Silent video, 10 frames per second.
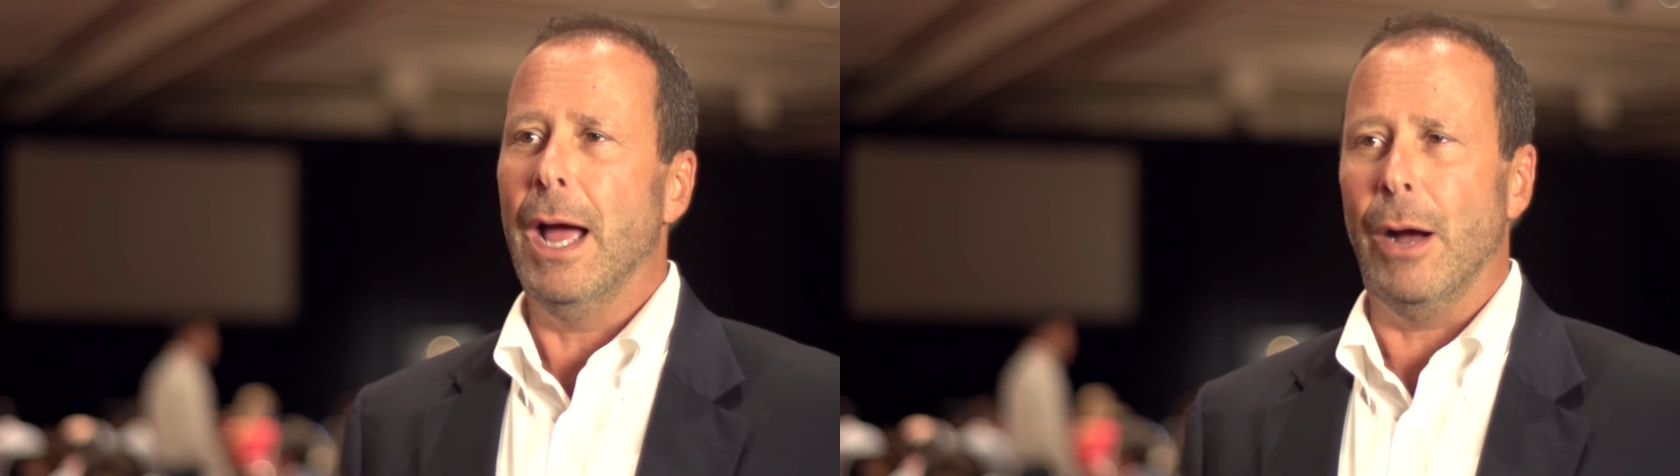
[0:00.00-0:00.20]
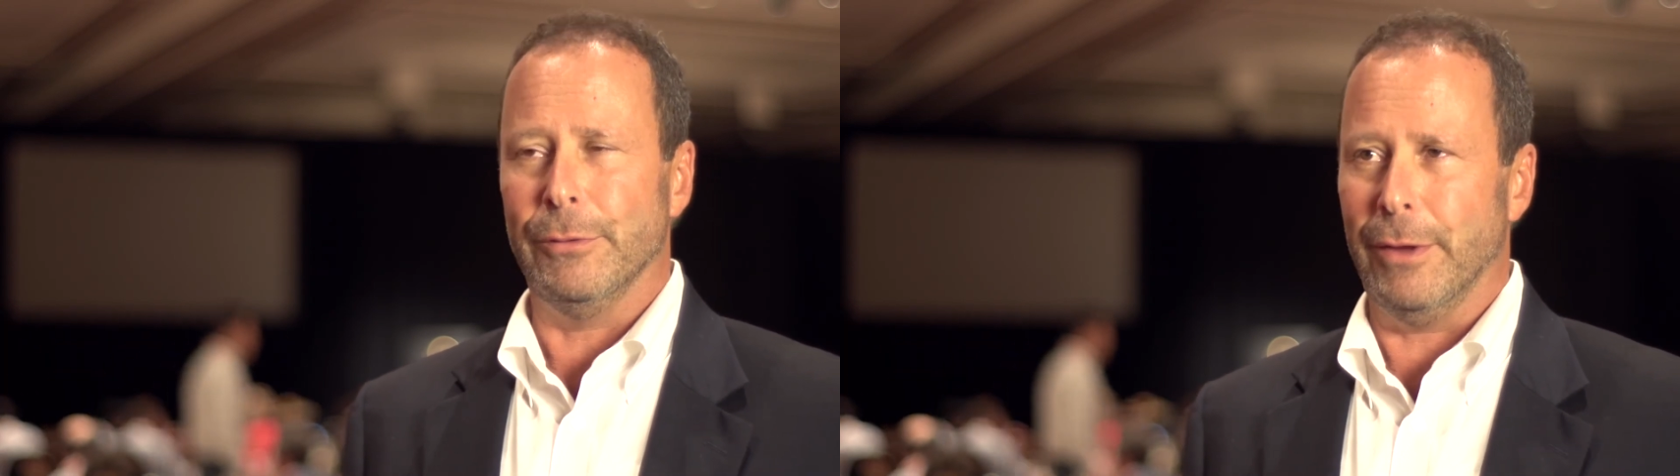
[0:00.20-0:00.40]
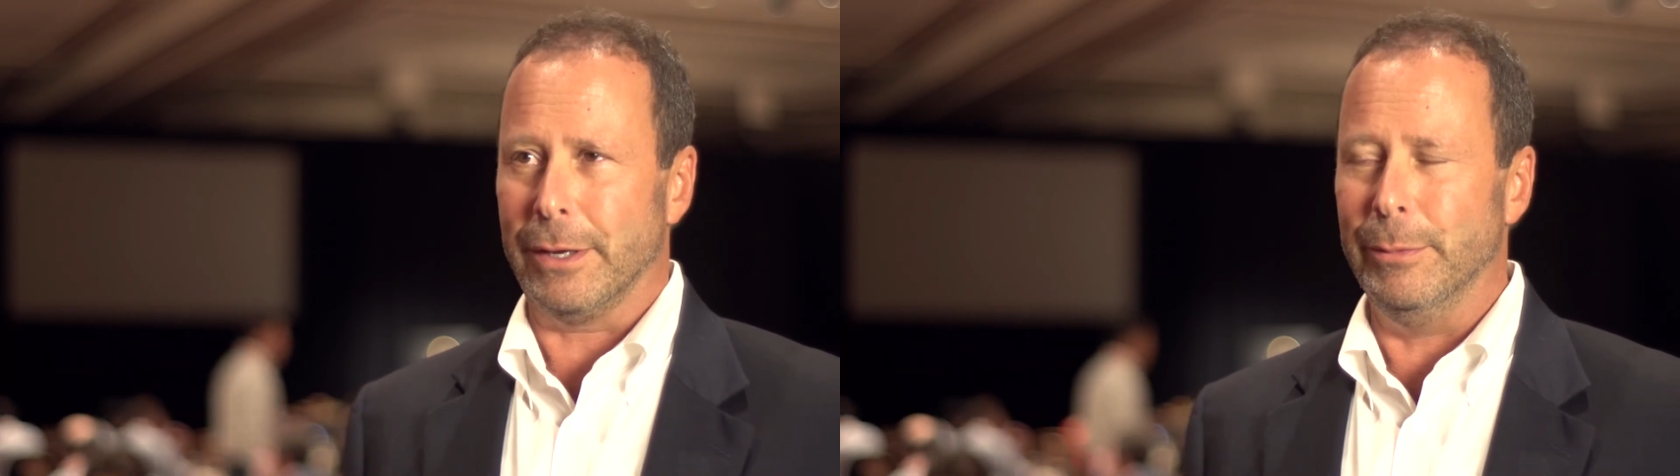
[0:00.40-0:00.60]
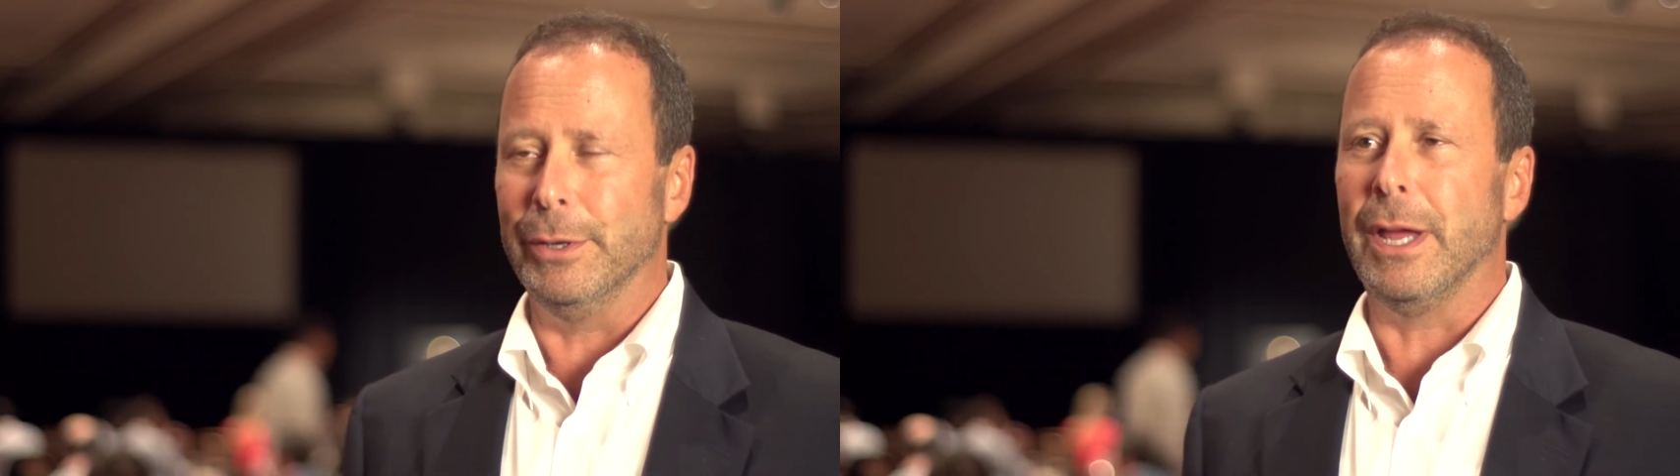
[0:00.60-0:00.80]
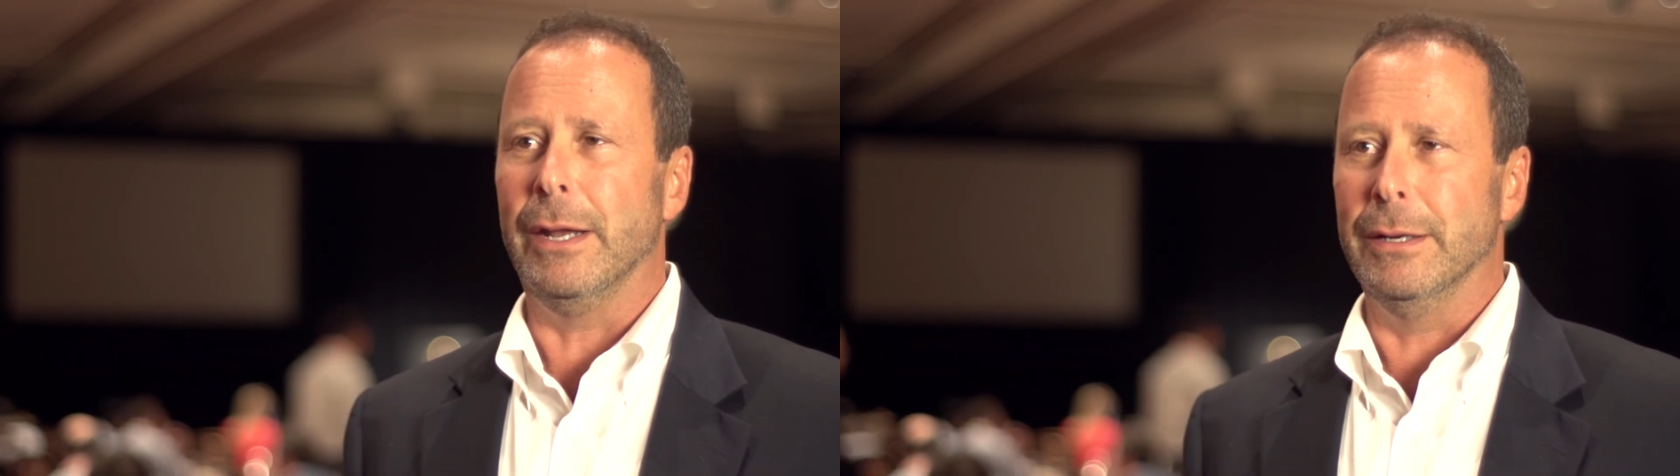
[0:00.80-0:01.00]
how is that
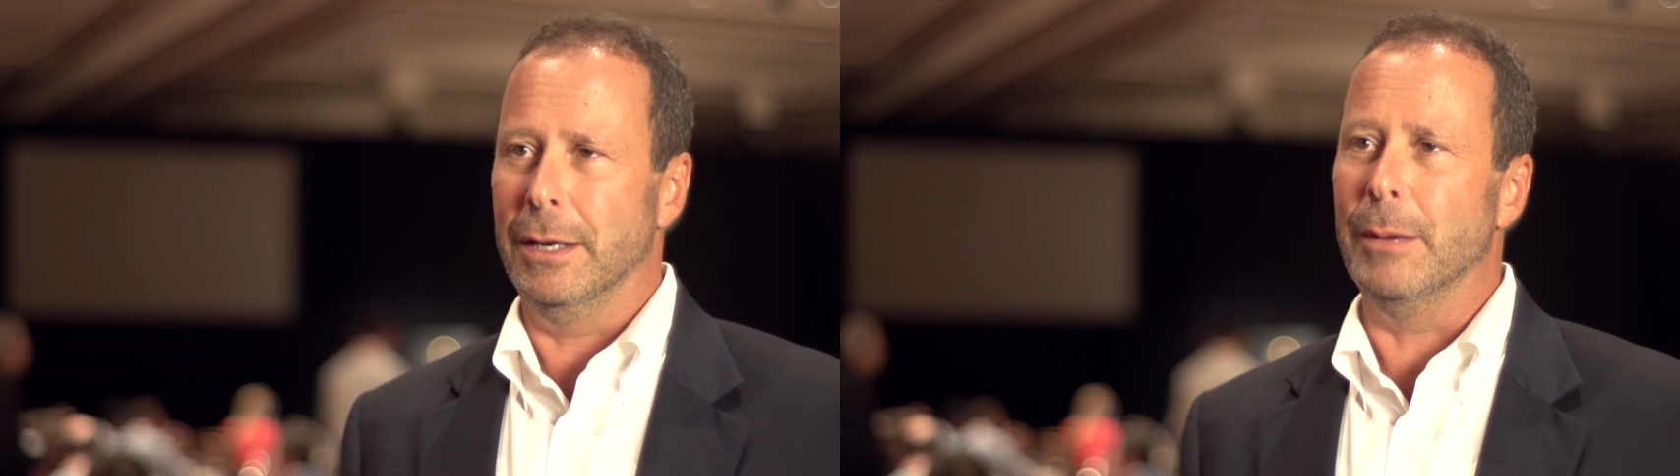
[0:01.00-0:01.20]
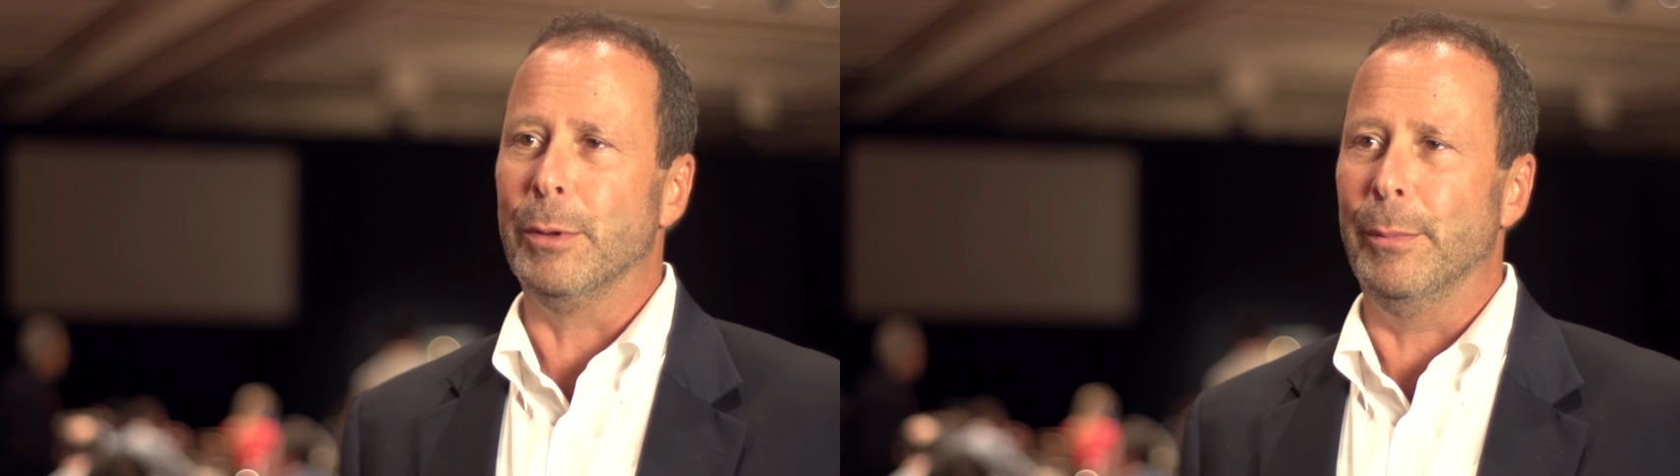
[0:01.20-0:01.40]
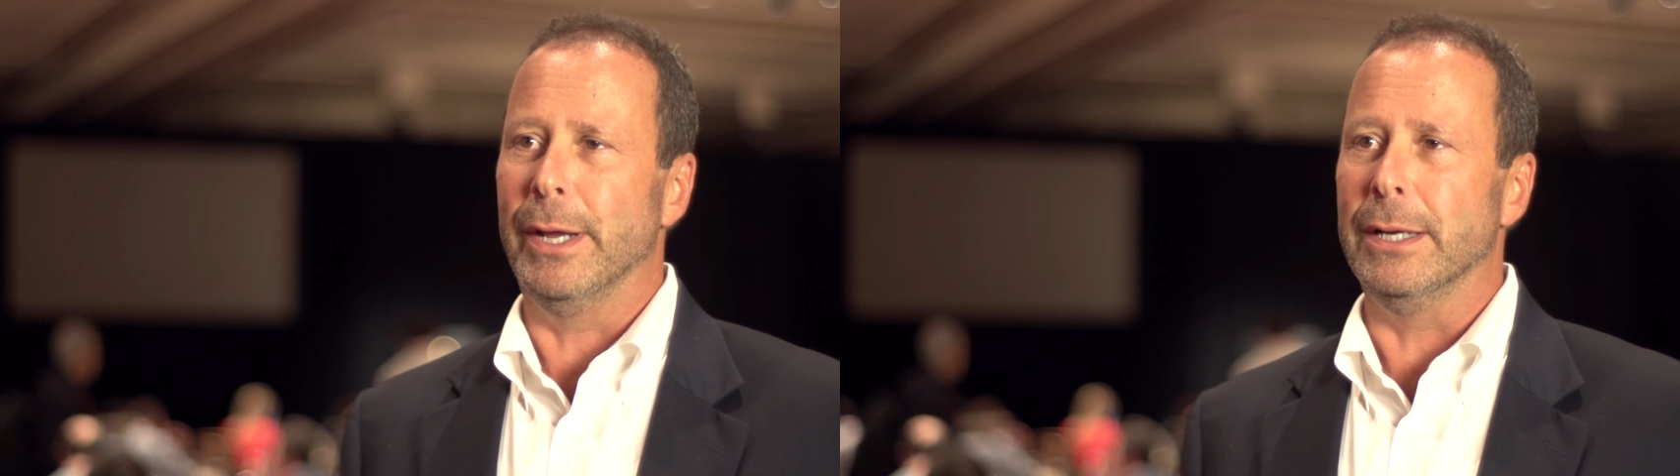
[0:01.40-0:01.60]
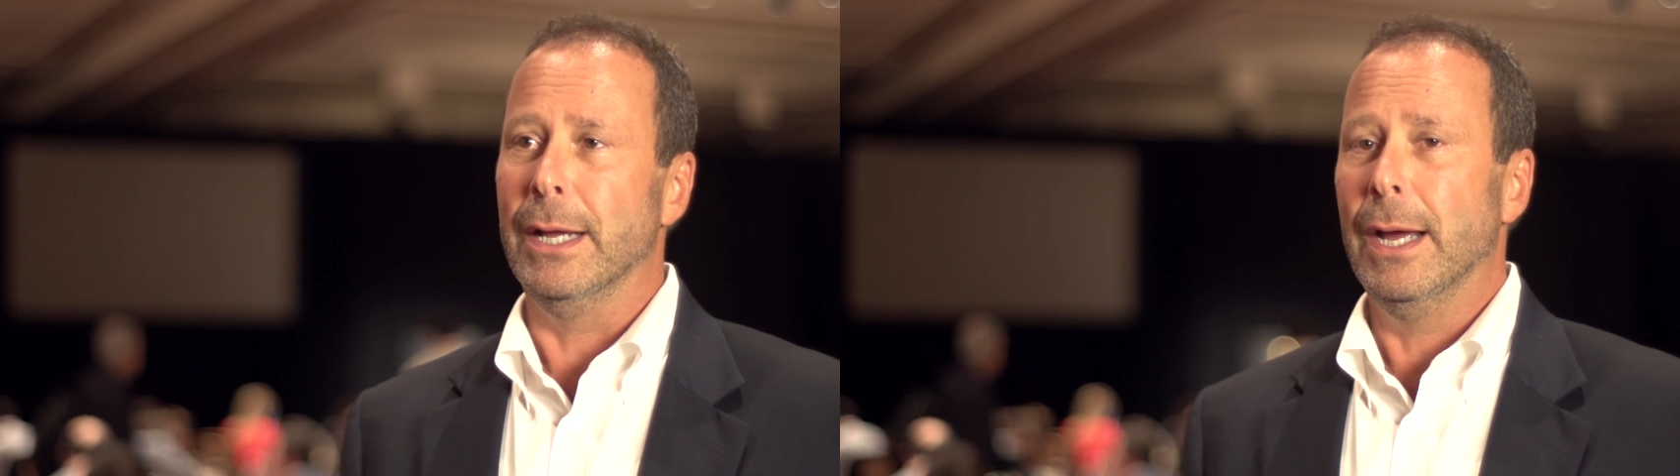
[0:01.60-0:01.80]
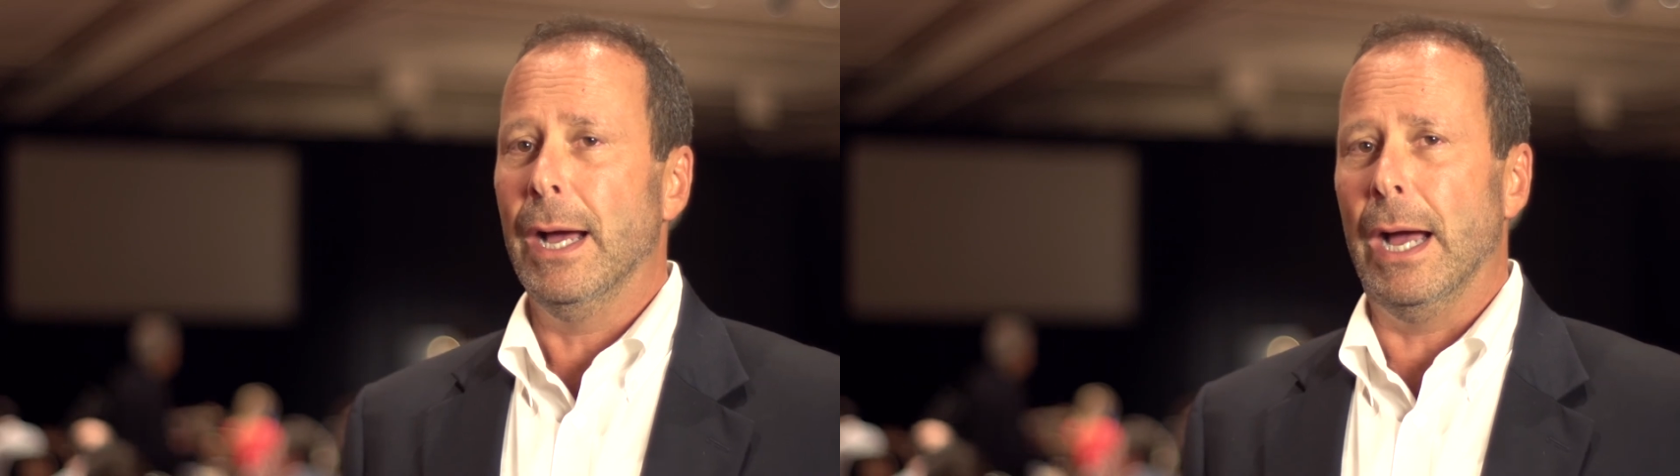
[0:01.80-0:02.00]
communicated and implemented?
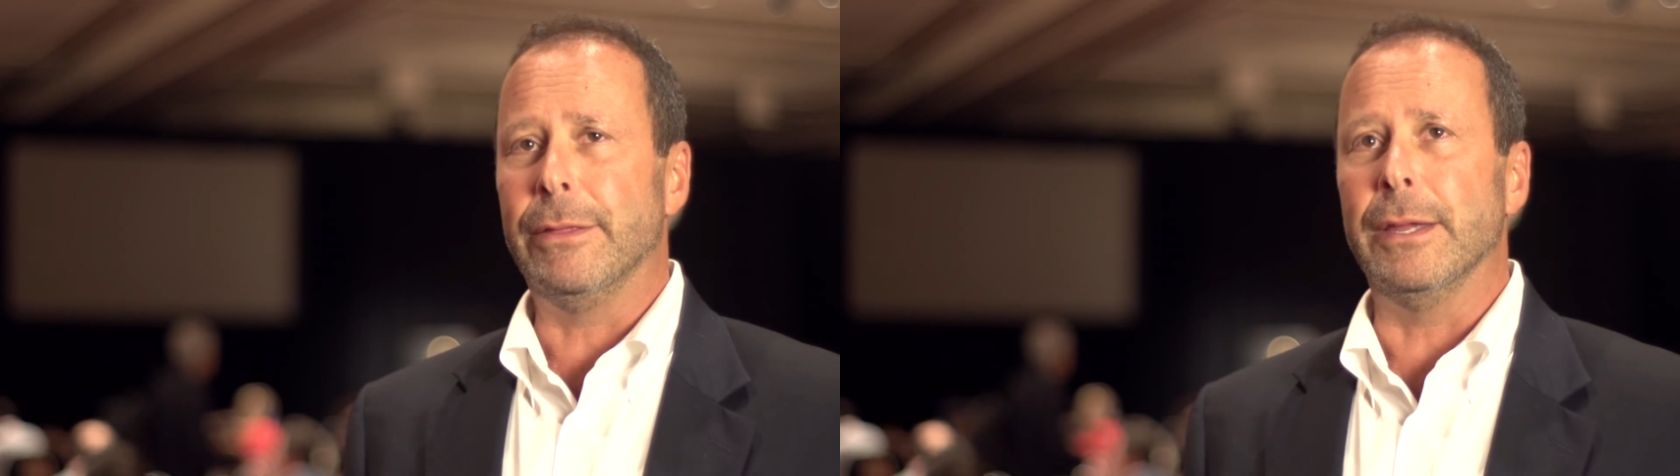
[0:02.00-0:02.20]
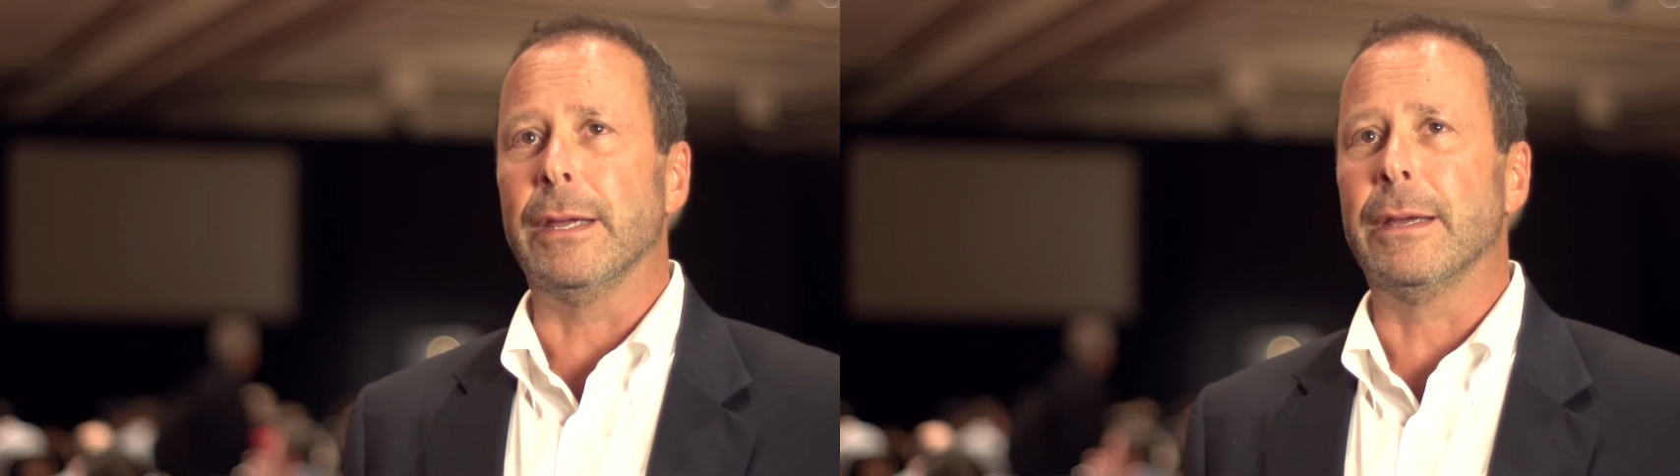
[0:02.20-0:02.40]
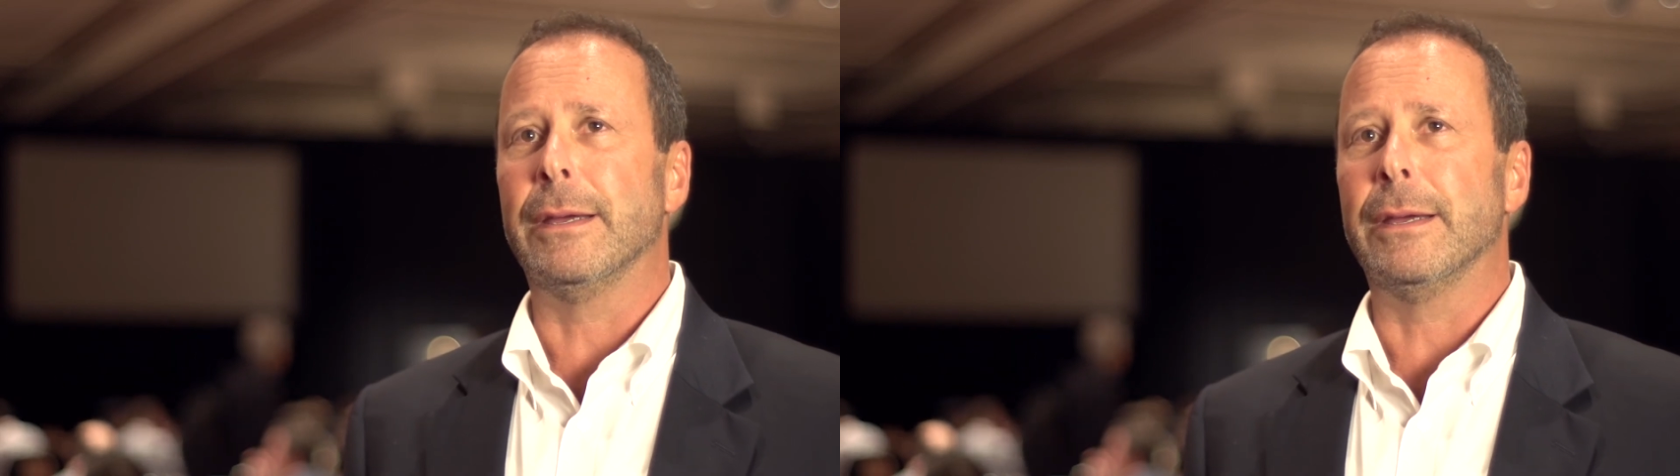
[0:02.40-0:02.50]
I think